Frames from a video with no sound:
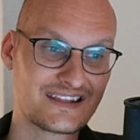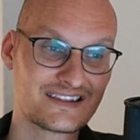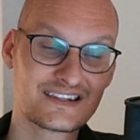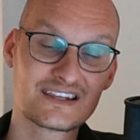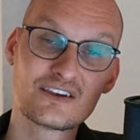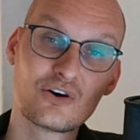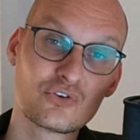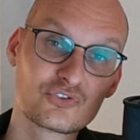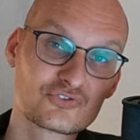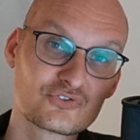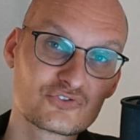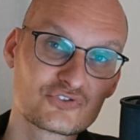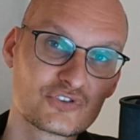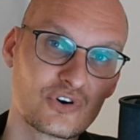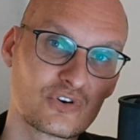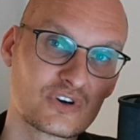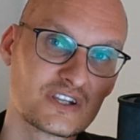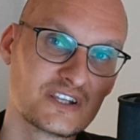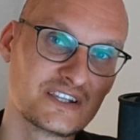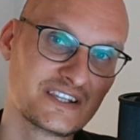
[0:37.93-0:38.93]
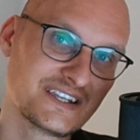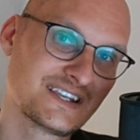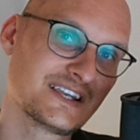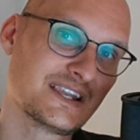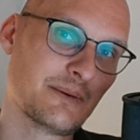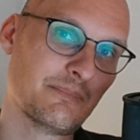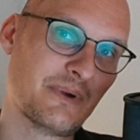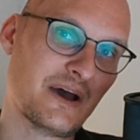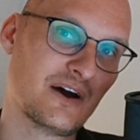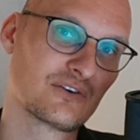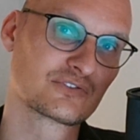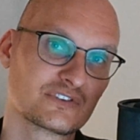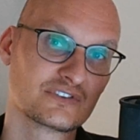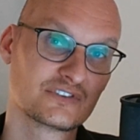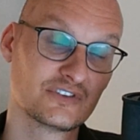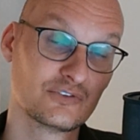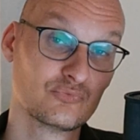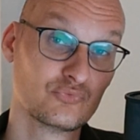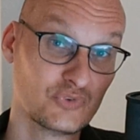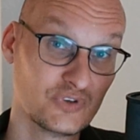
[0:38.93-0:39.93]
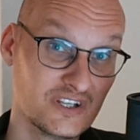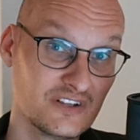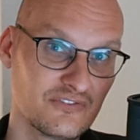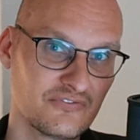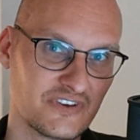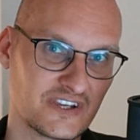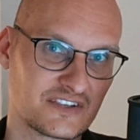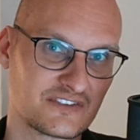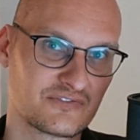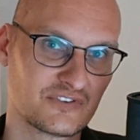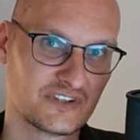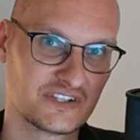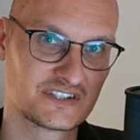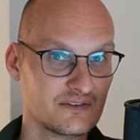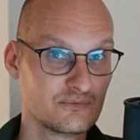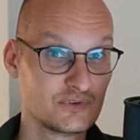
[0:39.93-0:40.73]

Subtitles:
then also talk a little about the real fix for this.